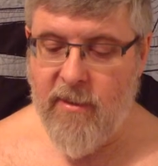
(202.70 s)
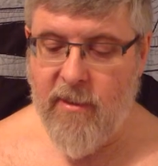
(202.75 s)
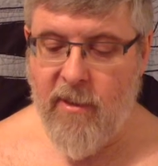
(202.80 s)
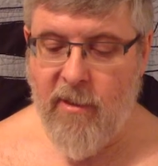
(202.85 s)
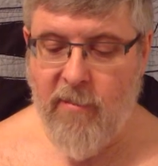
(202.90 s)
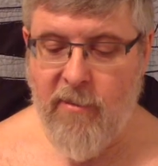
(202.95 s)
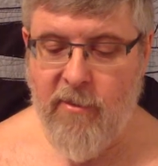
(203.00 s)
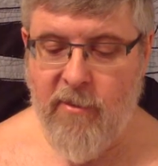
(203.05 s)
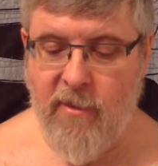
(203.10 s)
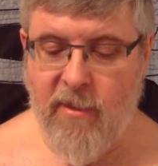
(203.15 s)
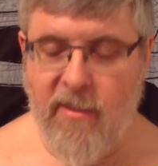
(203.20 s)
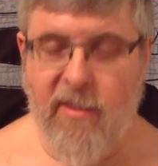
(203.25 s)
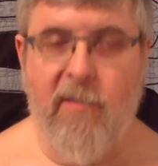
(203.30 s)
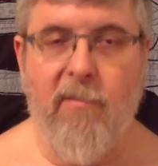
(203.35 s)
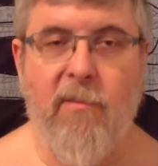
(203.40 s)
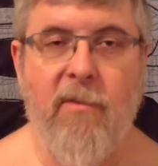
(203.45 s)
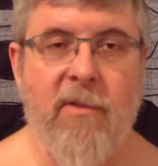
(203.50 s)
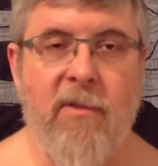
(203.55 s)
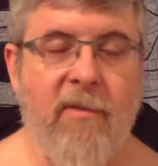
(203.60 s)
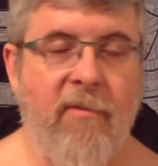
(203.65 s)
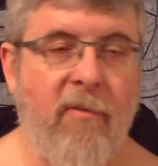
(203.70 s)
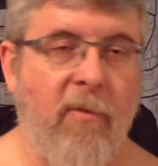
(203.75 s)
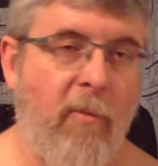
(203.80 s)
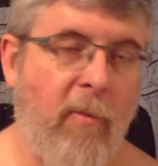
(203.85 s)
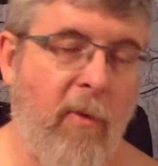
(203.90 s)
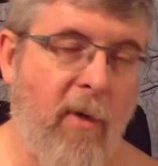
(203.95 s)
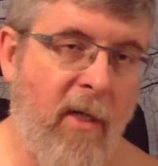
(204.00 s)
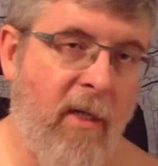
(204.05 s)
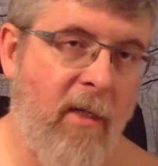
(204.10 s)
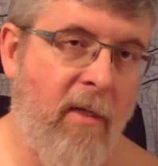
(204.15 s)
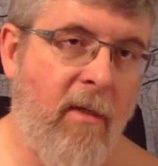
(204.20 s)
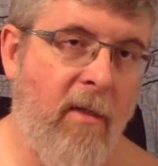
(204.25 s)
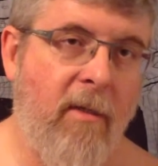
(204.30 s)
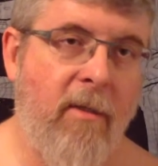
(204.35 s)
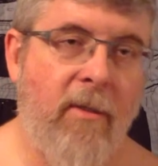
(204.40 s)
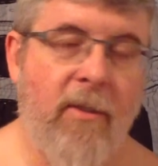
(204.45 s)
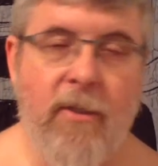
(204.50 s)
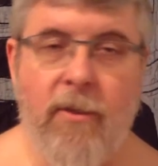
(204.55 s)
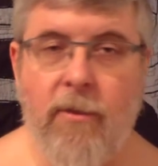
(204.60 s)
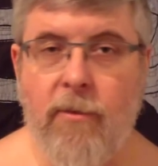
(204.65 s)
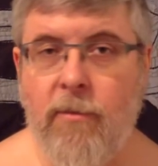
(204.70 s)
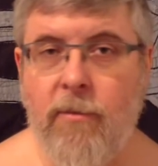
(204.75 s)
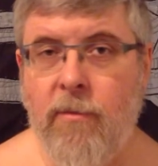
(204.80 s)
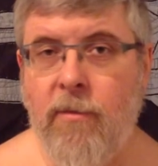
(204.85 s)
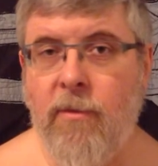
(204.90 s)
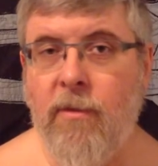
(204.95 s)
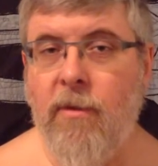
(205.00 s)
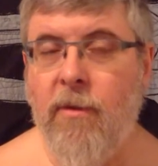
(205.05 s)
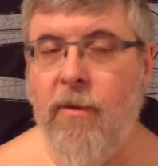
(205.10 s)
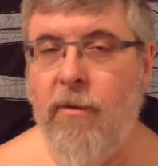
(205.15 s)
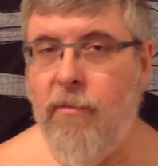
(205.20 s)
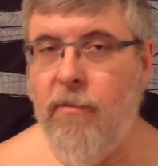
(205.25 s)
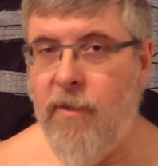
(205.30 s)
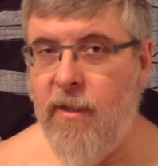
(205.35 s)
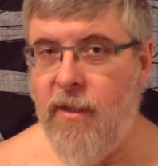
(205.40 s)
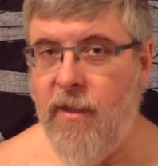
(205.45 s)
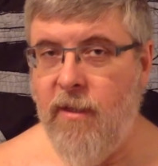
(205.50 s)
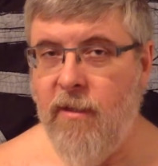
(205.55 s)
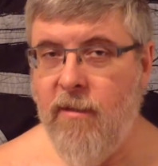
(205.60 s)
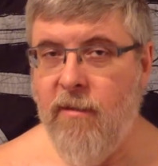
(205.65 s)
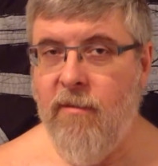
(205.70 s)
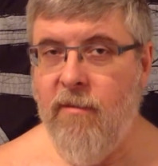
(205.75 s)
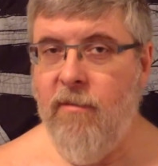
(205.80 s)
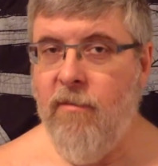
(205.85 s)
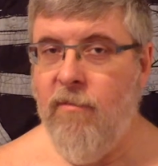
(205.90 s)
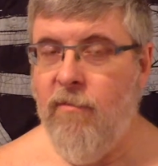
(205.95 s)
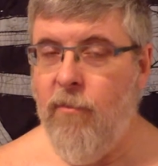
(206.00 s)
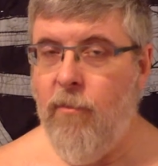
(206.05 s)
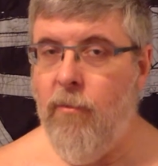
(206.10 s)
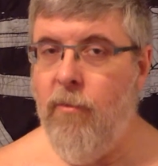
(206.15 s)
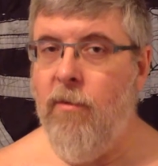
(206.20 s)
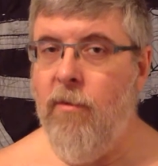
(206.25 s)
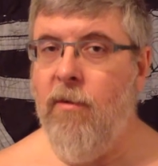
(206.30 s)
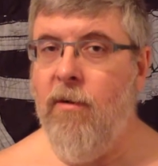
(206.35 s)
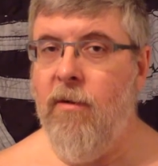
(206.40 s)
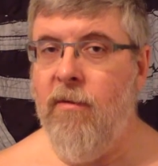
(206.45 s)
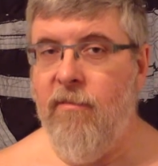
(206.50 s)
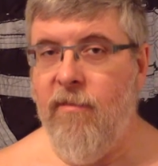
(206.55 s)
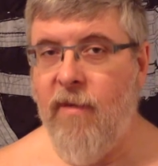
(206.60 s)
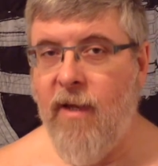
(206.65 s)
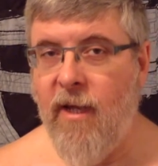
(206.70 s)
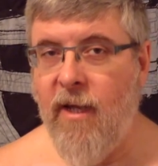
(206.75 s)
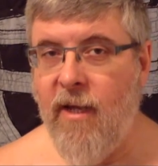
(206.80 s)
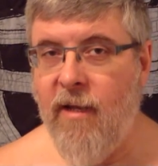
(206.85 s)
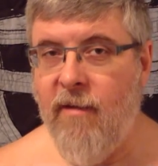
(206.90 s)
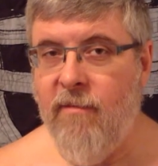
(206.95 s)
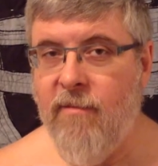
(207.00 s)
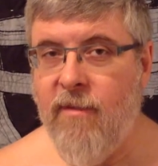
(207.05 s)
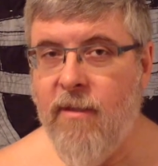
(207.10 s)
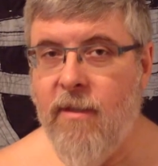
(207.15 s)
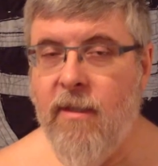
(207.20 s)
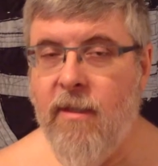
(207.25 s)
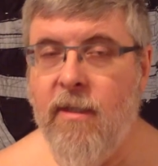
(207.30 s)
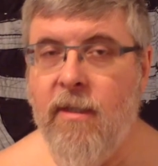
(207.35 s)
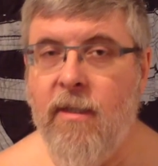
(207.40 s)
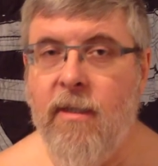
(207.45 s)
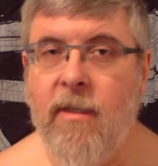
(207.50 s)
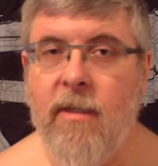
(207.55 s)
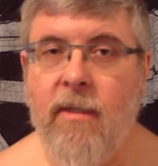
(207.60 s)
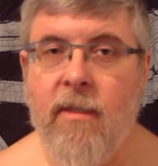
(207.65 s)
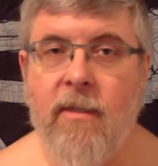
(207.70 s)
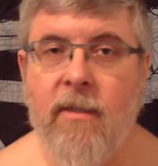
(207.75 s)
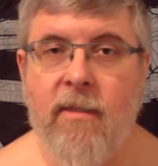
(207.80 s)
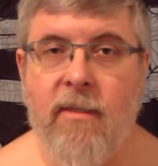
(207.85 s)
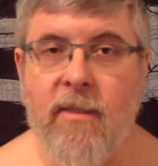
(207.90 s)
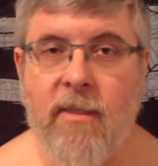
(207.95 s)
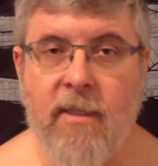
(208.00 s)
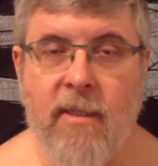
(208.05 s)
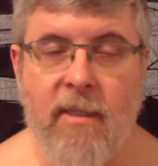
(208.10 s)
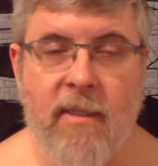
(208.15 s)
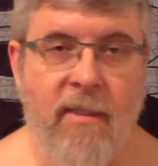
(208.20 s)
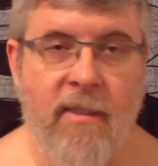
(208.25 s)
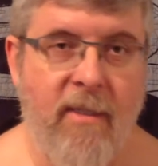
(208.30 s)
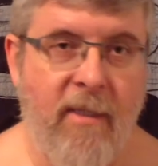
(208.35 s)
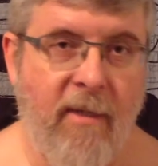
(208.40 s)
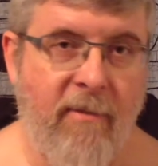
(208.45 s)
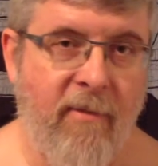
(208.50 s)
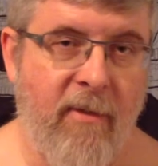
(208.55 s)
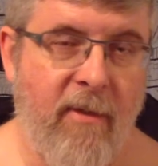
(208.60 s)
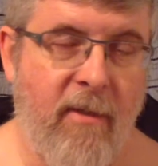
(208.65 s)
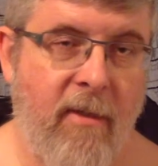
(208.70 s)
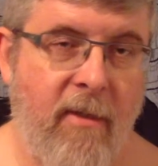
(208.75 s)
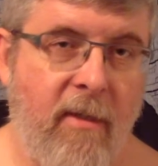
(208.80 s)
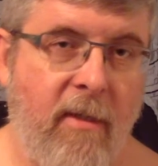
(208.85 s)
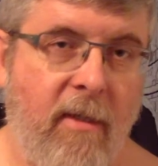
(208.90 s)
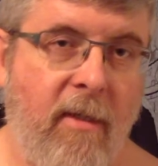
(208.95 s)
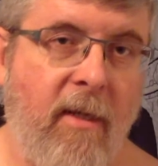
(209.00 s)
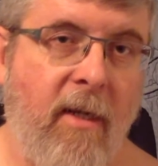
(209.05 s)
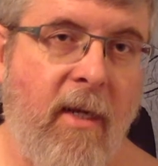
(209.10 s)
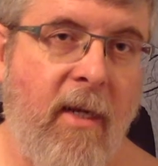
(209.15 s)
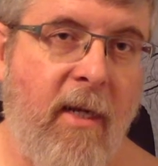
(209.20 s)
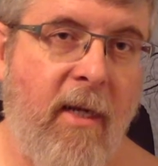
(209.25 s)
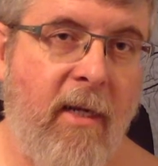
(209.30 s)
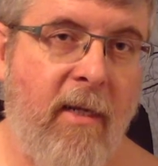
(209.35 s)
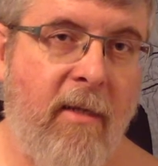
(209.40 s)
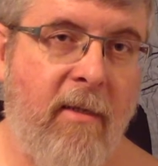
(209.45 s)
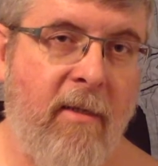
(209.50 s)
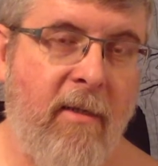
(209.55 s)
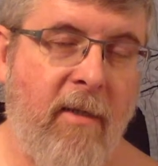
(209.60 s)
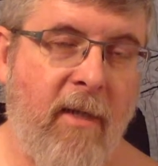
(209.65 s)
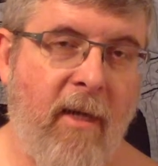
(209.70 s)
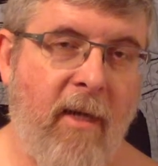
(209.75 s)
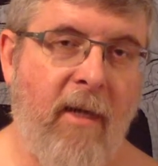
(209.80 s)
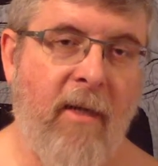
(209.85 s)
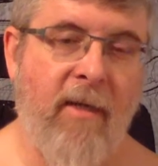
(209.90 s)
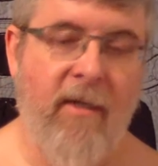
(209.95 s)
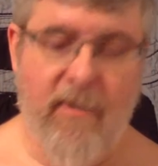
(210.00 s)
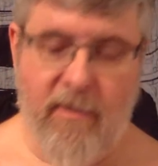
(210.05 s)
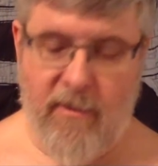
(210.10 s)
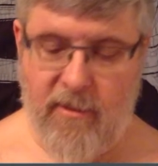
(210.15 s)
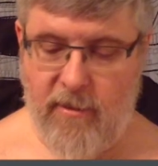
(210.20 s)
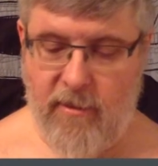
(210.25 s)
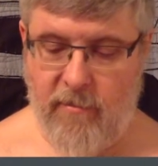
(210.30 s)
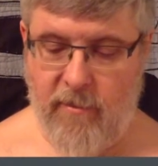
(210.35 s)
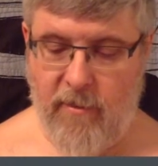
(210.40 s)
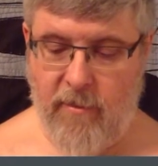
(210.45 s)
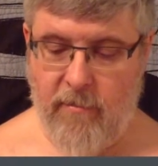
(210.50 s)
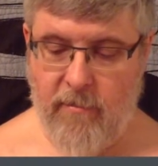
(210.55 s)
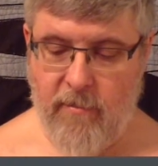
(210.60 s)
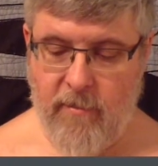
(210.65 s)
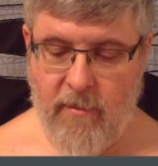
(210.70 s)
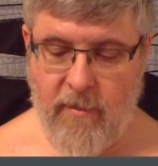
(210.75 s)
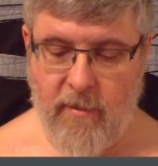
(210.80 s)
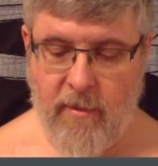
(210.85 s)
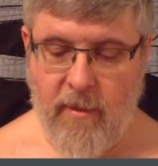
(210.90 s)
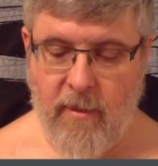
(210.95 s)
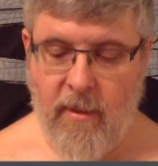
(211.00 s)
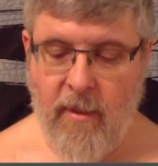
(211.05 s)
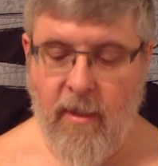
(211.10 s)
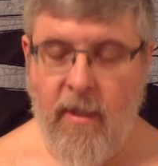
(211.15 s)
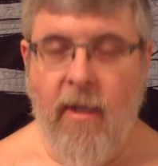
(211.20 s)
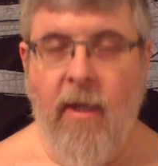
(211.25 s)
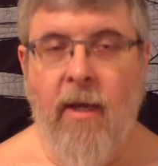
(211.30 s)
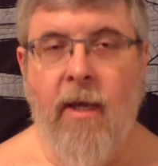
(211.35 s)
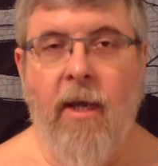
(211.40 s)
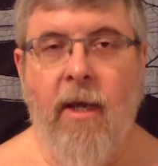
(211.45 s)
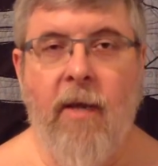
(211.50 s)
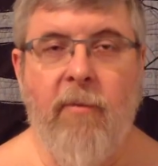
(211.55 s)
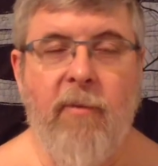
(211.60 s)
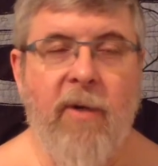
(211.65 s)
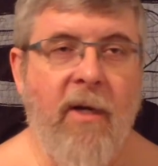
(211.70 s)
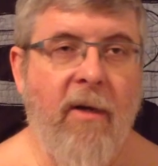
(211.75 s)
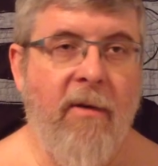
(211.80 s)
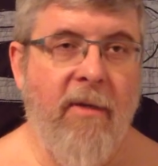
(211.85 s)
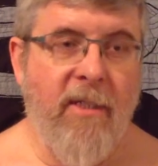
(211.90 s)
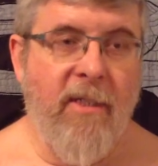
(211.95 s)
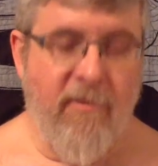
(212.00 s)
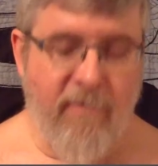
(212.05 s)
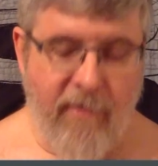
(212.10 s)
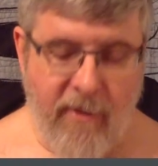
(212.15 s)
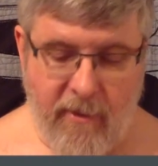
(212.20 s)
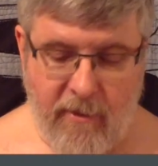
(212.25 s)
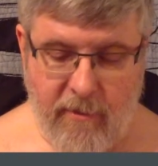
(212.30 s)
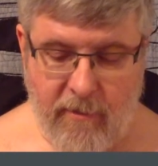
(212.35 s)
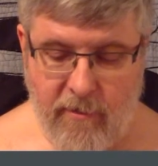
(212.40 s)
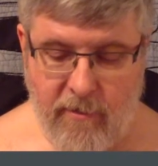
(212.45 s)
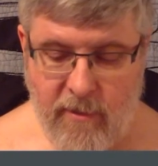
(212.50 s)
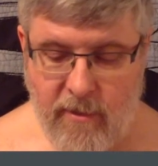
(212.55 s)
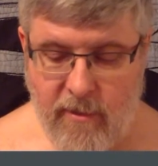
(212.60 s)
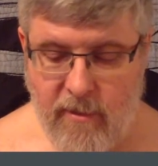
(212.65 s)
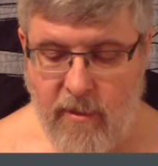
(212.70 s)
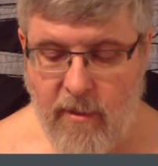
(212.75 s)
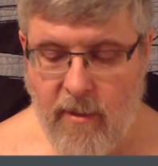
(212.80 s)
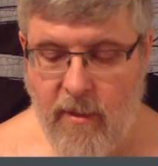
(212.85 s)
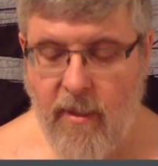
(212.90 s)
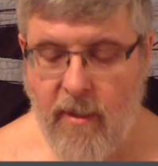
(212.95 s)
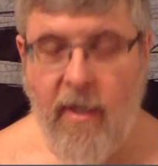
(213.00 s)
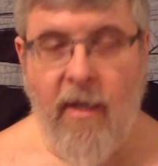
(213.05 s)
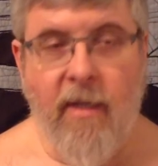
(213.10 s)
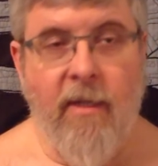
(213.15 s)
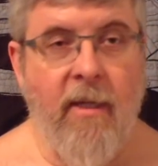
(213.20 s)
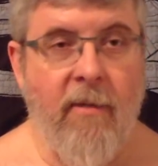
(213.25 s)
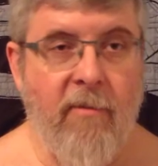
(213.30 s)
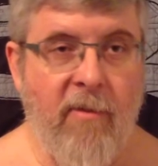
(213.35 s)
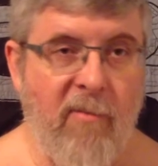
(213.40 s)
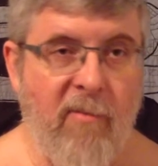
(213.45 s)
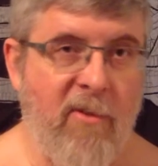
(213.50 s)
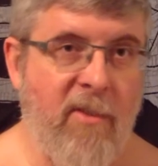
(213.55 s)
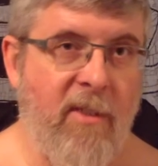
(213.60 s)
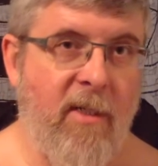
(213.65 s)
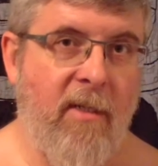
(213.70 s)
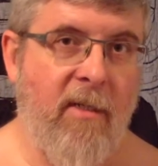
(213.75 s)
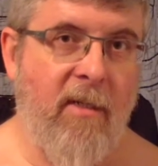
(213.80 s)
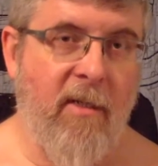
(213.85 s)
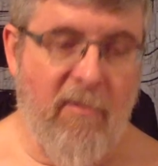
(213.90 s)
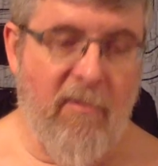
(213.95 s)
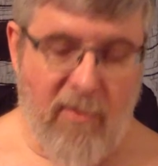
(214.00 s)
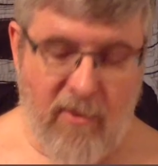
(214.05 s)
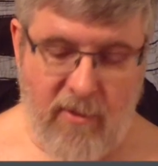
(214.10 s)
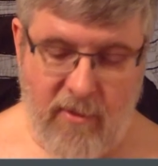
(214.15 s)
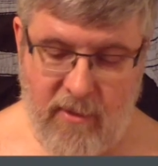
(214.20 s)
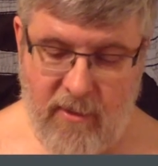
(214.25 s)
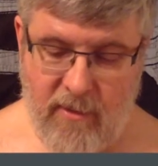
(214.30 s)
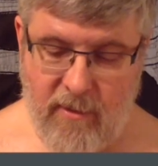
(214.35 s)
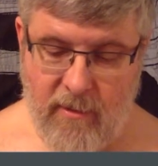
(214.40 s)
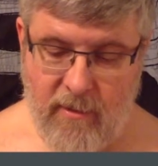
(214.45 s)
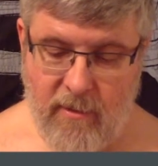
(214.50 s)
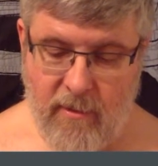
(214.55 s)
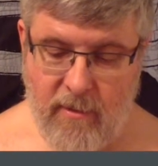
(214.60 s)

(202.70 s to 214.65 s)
the arbitrary symbols for 1, 2, 3, 4, 5, 6, 7, 8, 9, and 0. And we call these figures, and they represent numbers.